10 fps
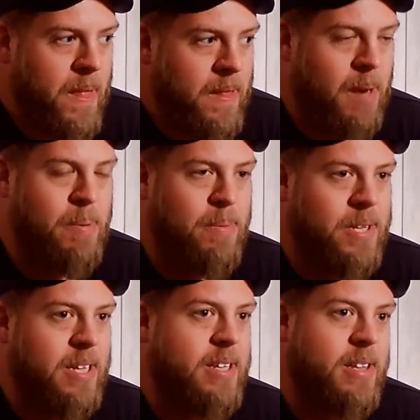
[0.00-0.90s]
a lot of people
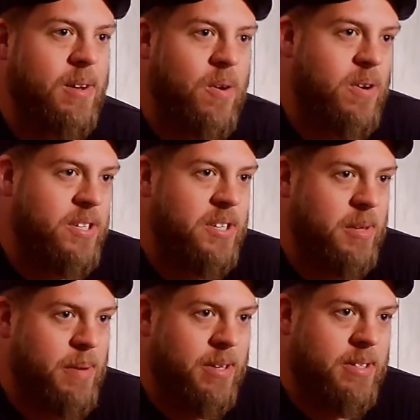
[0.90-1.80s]
think that the hardest
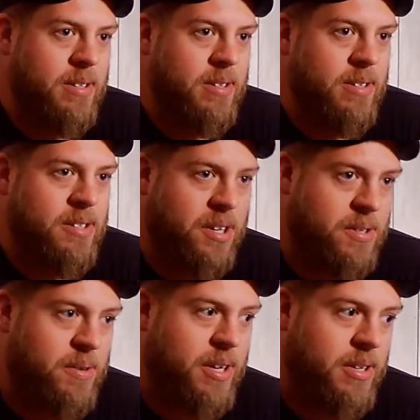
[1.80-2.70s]
thing about
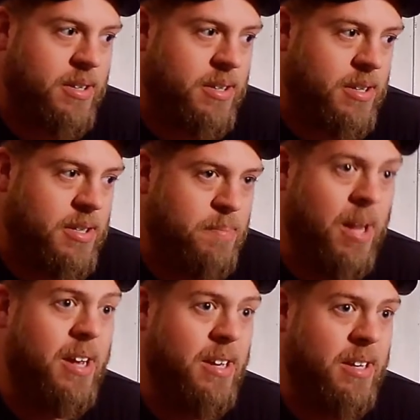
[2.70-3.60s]
six-string is
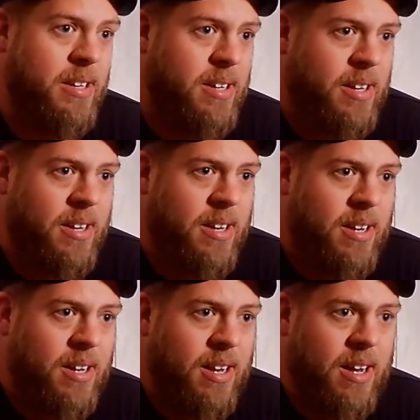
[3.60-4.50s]
playing it.
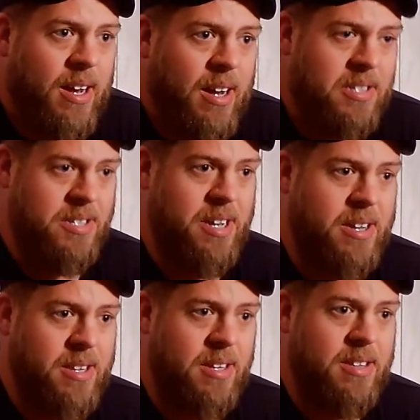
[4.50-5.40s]
Honestly,
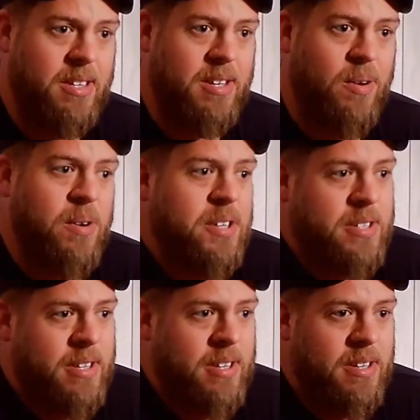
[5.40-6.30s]
I think the
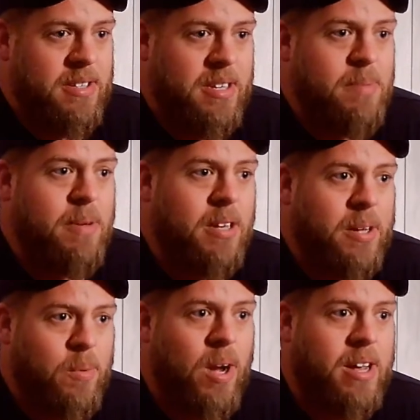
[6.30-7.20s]
hardest thing is keeping
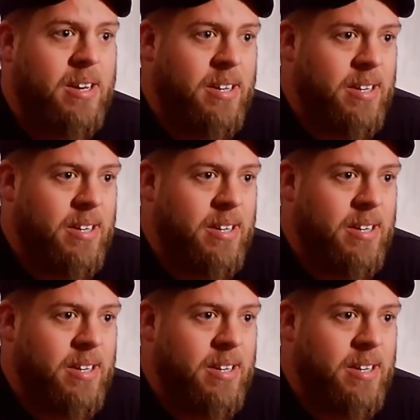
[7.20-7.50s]
it quiet